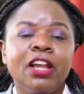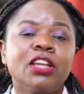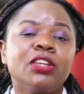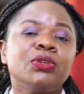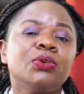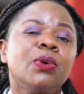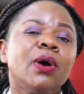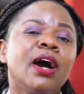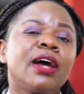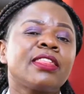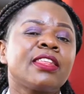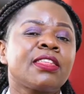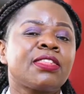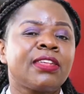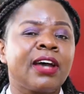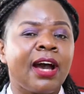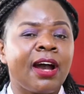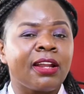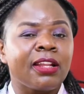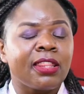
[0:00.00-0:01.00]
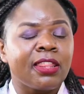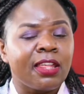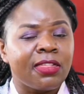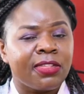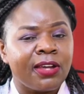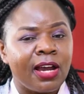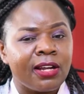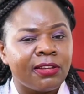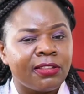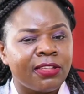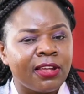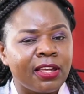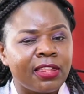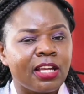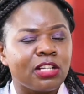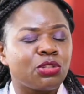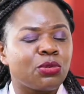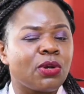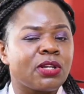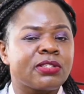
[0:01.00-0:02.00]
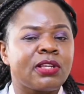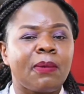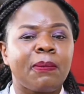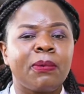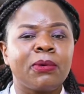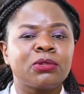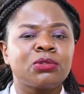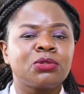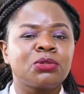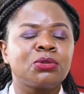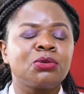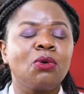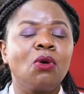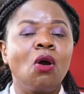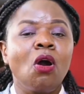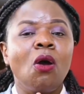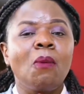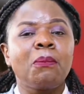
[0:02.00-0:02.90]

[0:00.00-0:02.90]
The third thing that you are supposed to do